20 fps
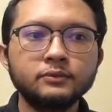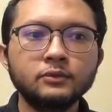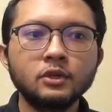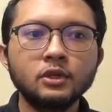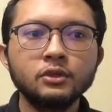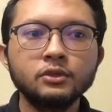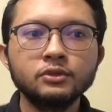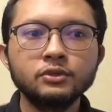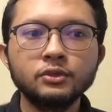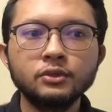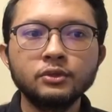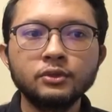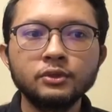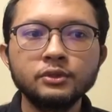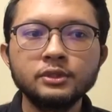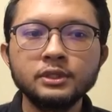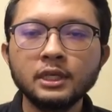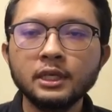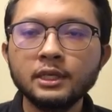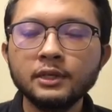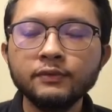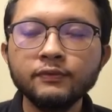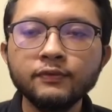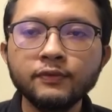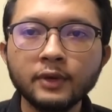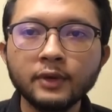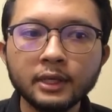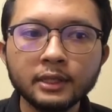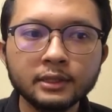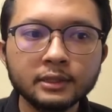So second
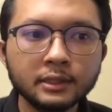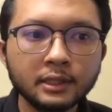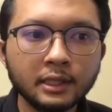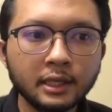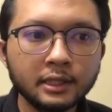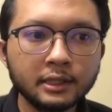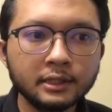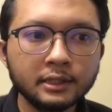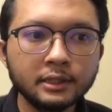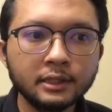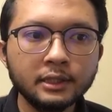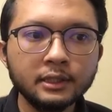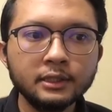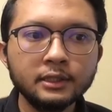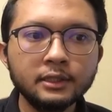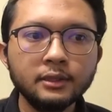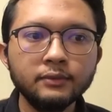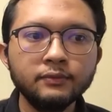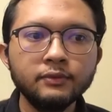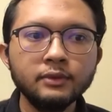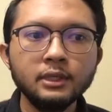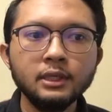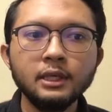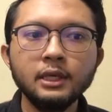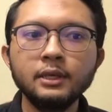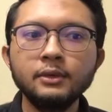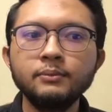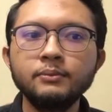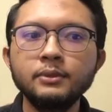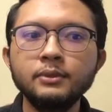fact that the interval
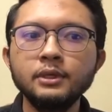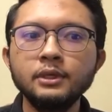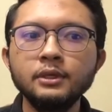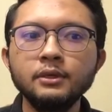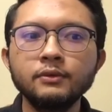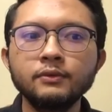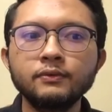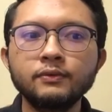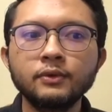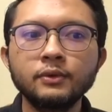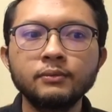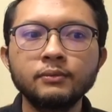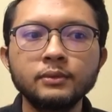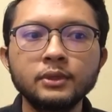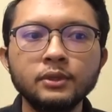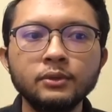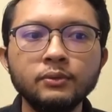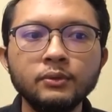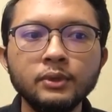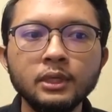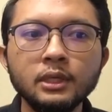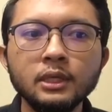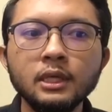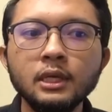AB from the width